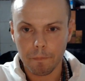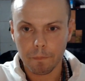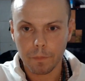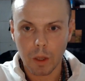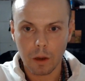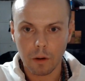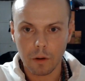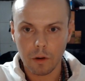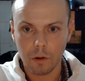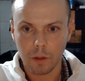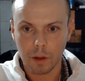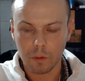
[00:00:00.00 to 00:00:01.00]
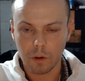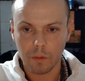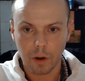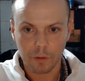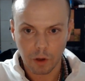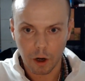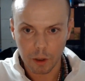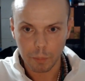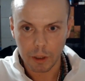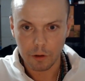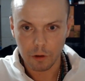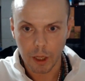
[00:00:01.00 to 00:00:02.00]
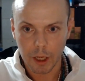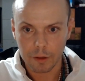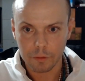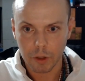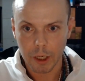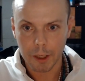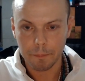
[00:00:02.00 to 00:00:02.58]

your level of autonomy in your life, right?